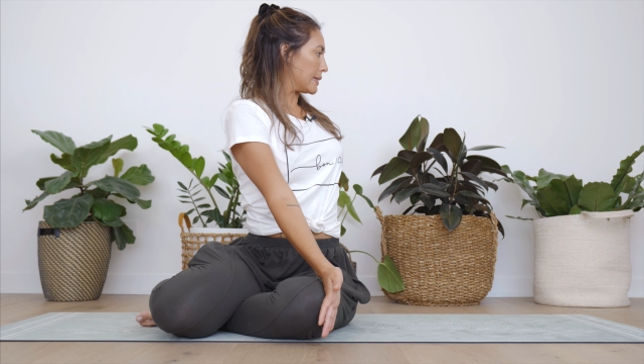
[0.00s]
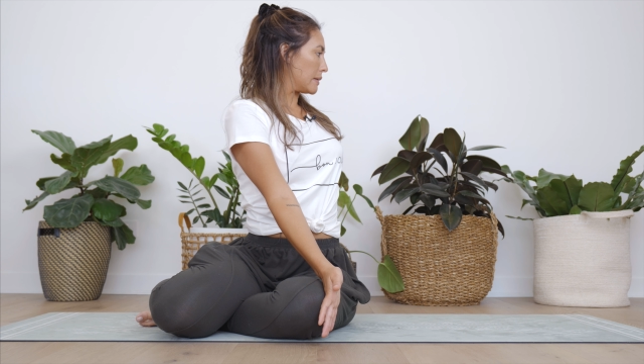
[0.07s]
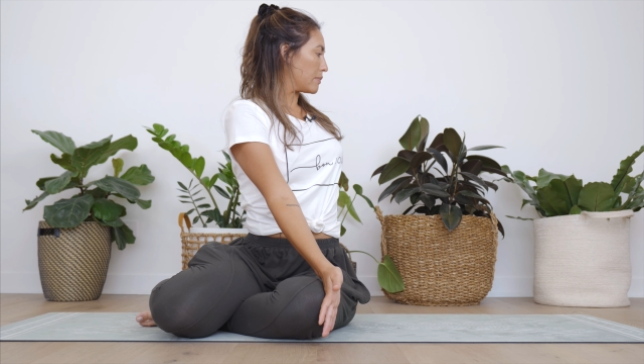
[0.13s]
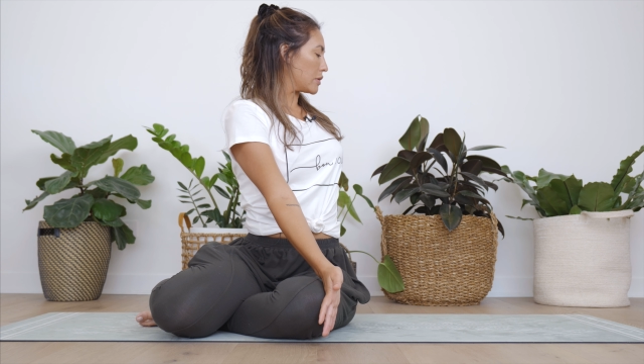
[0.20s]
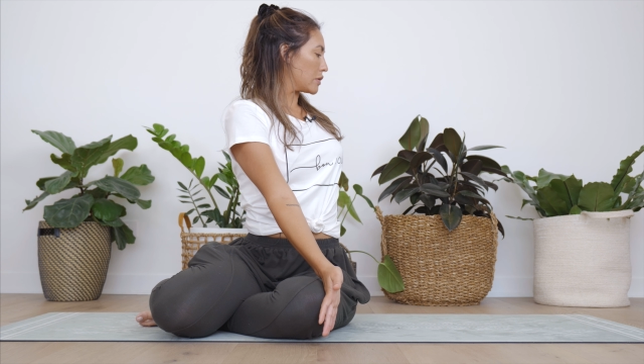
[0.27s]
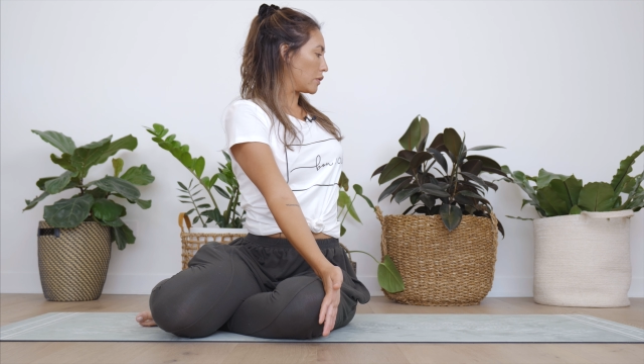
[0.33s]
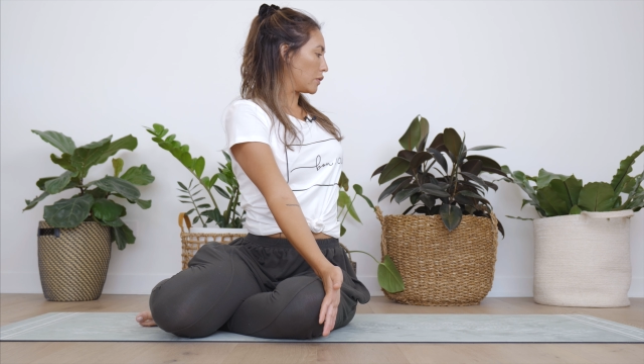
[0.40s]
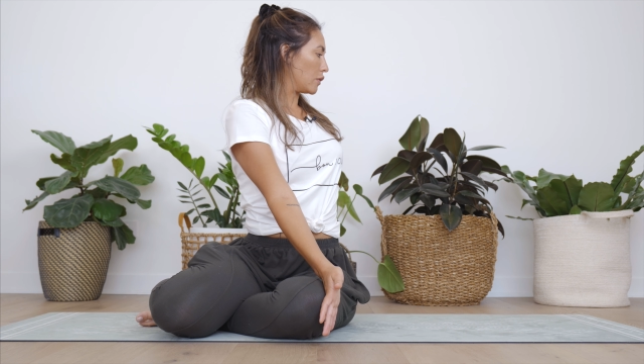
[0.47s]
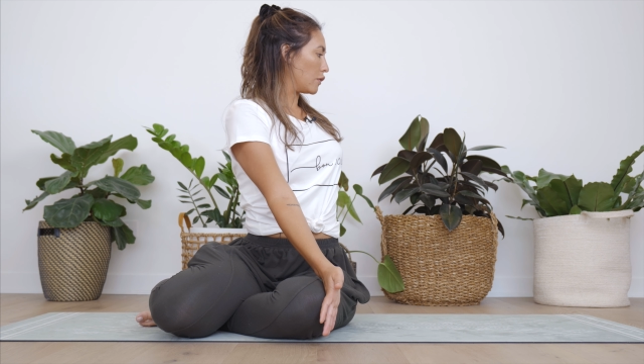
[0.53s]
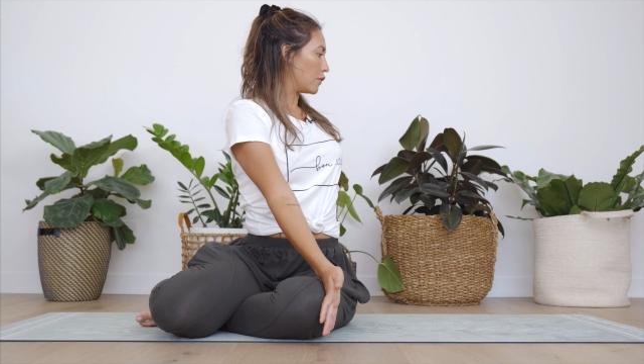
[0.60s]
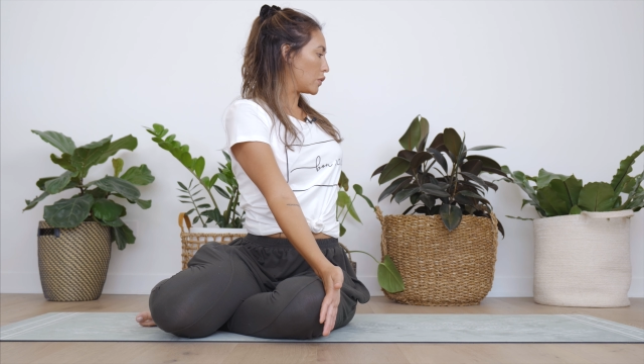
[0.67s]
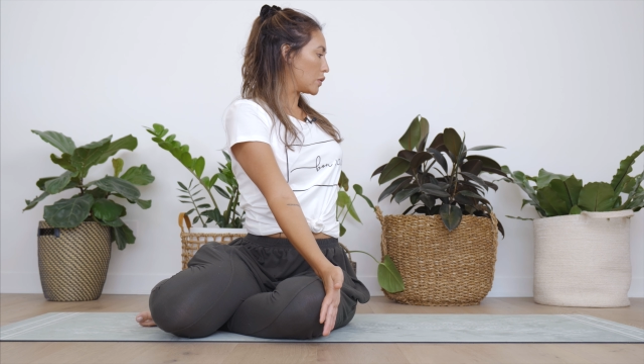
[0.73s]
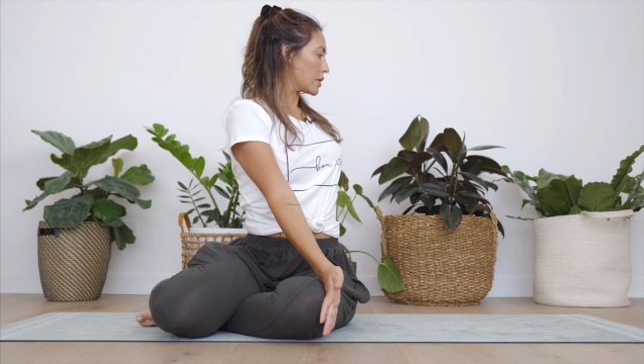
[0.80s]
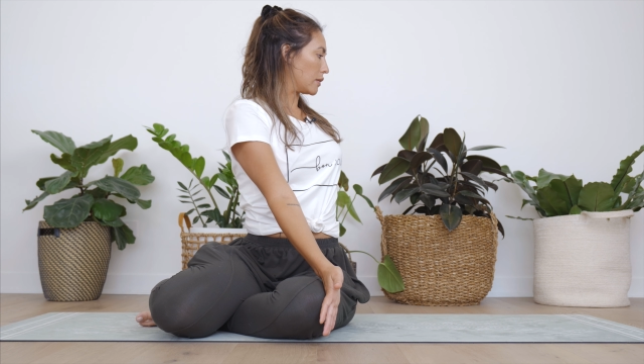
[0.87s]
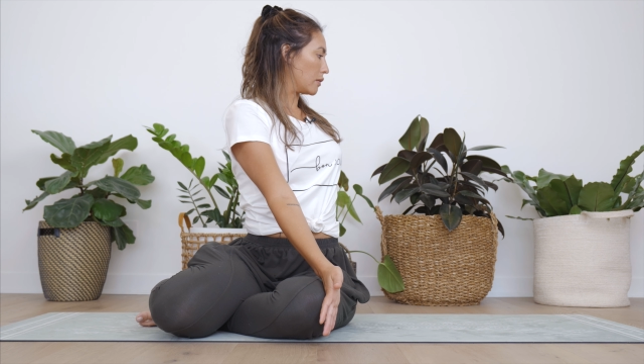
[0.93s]
deeper. So no
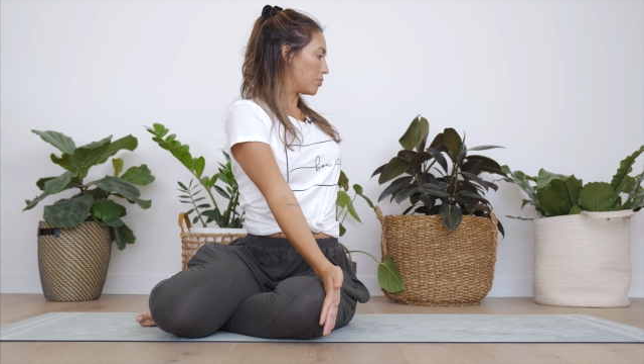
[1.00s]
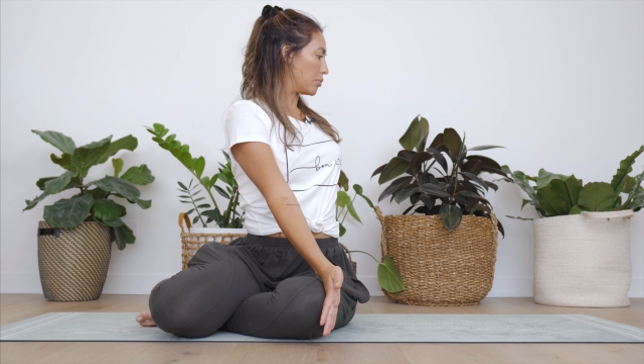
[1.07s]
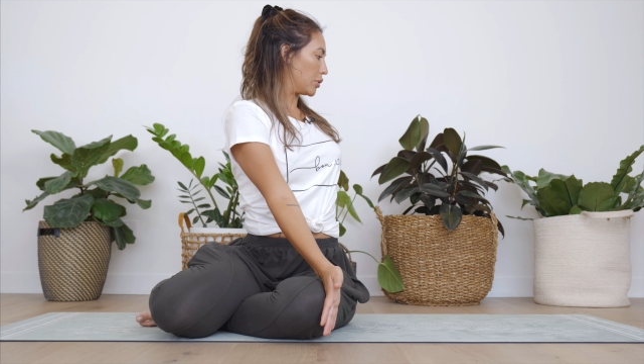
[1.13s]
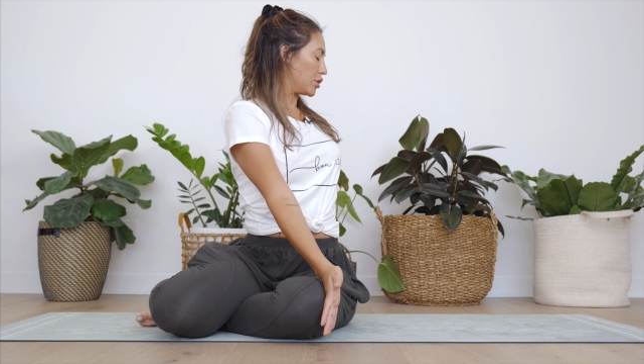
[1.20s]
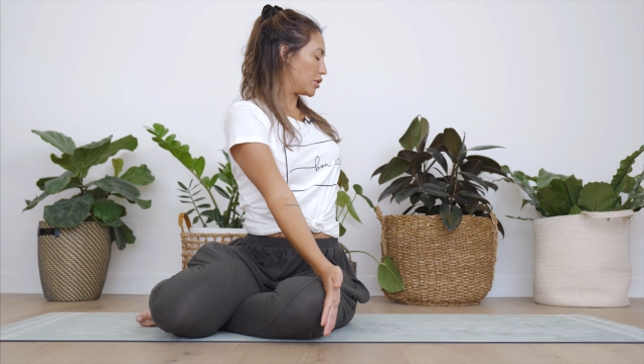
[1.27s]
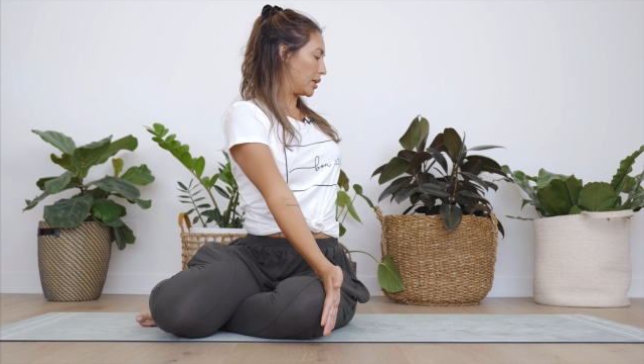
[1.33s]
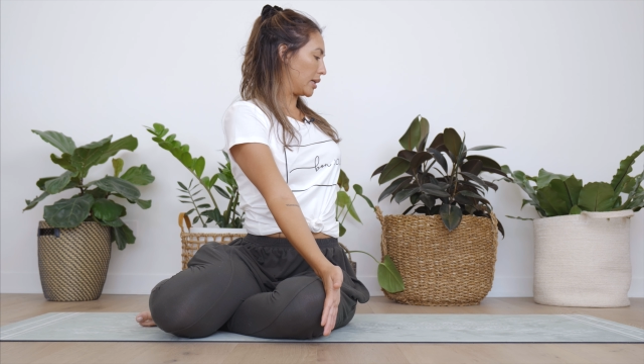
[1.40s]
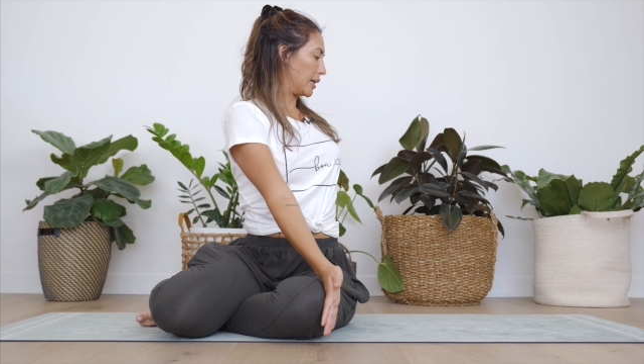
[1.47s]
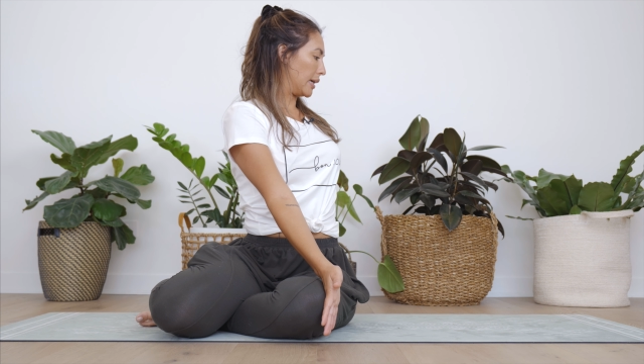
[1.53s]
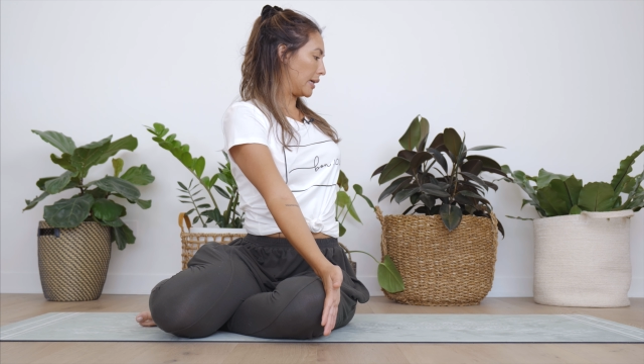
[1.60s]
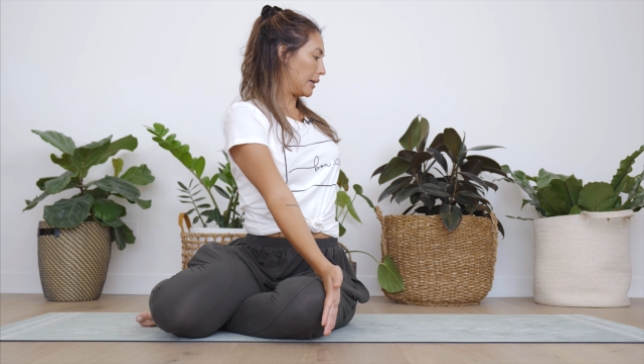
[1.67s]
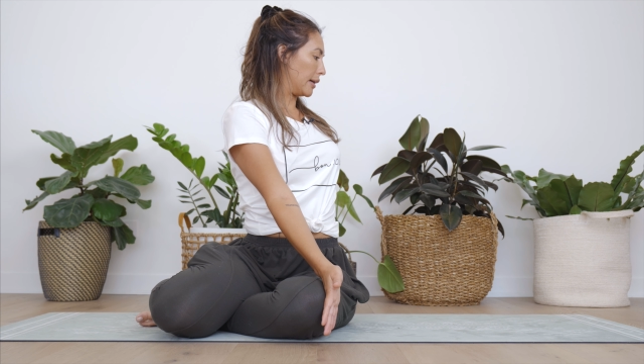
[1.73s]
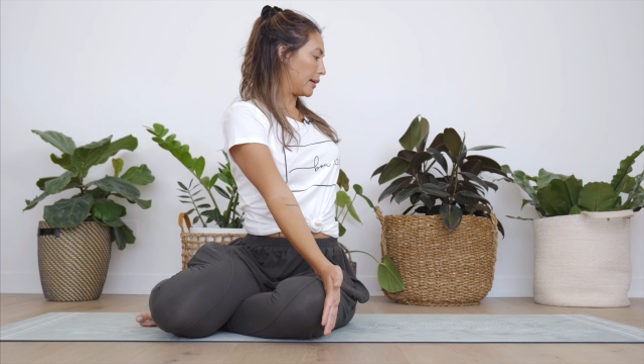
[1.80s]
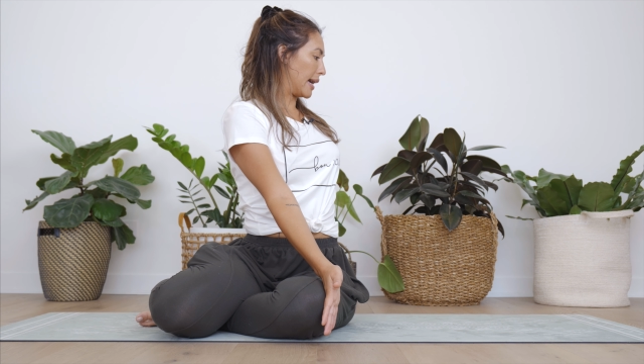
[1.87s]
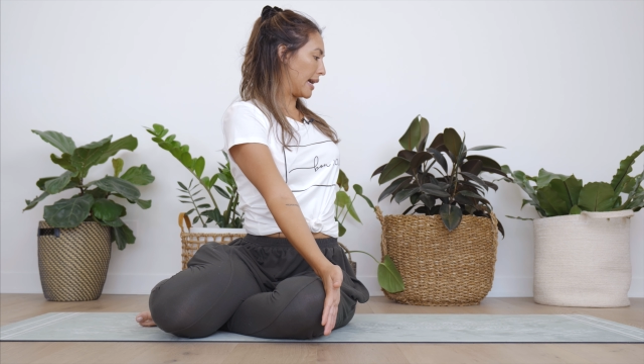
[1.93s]
forcing or pushing
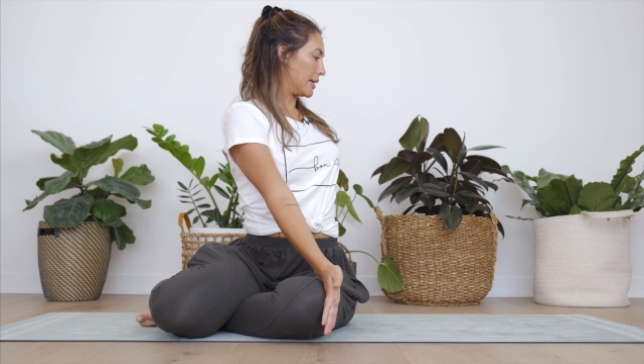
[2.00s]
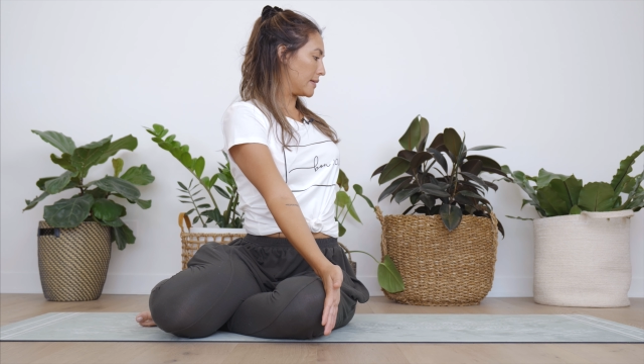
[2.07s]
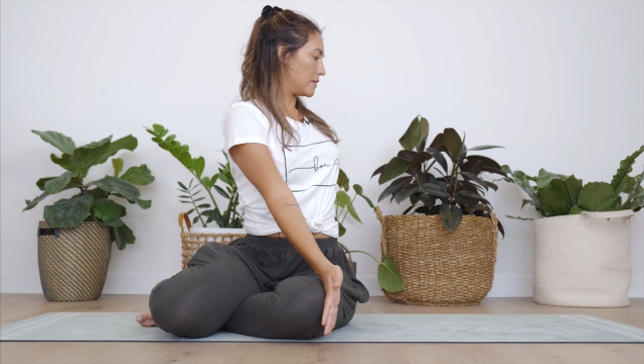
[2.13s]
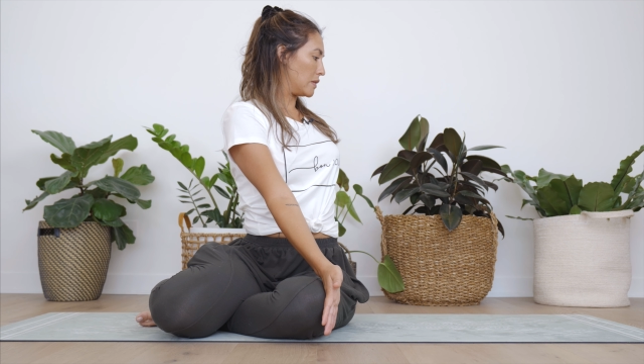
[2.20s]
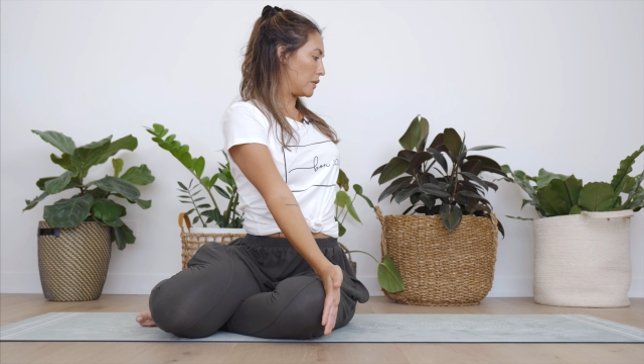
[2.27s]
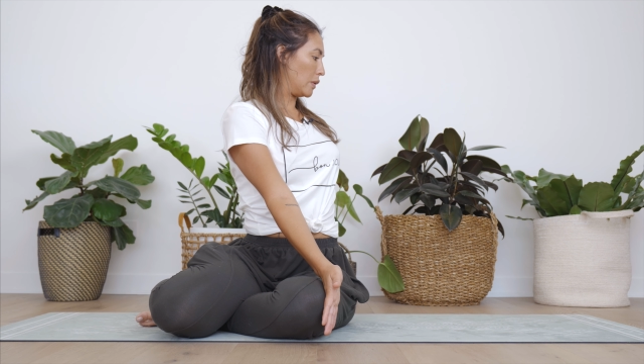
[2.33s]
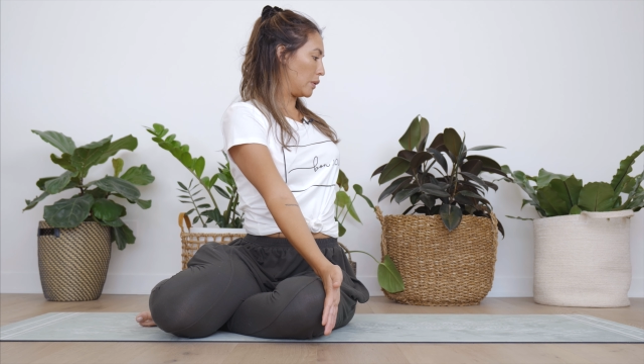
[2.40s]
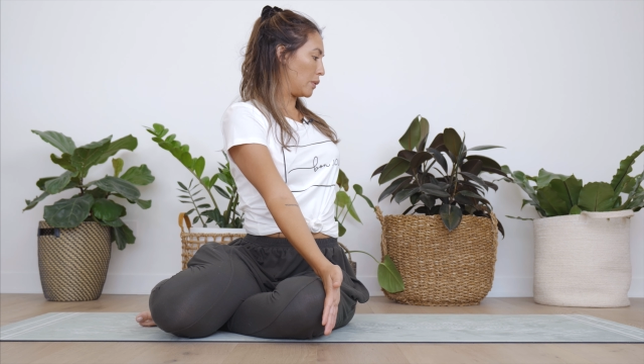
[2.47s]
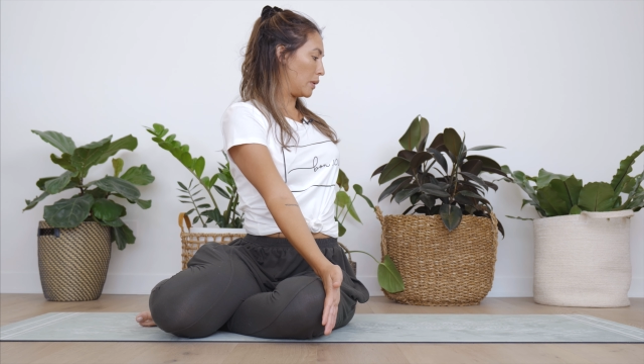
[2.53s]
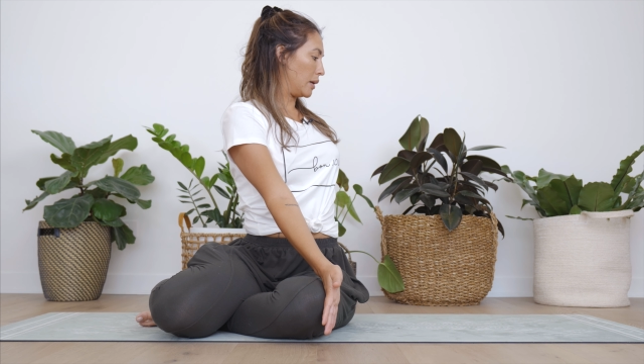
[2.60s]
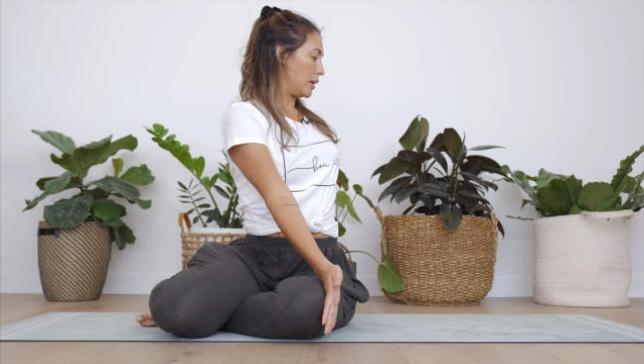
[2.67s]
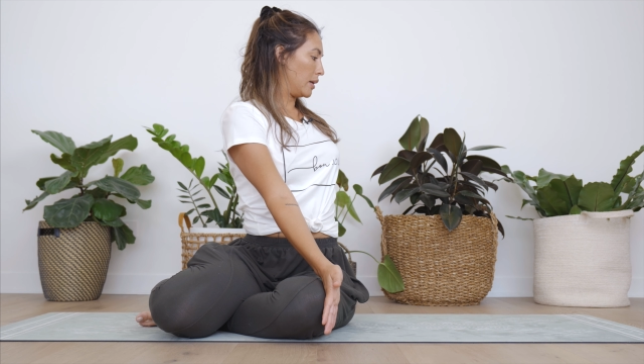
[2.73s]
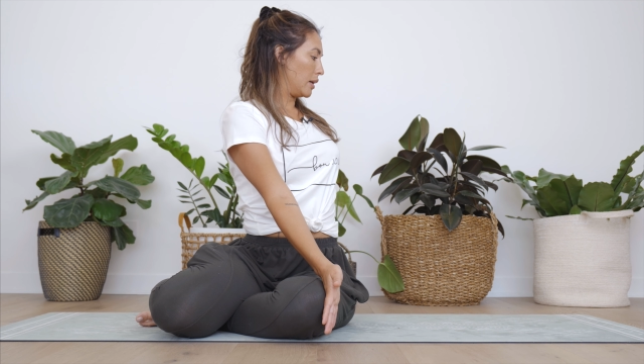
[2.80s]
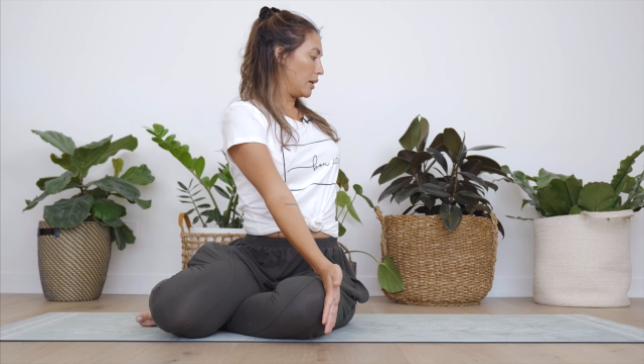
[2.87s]
here as you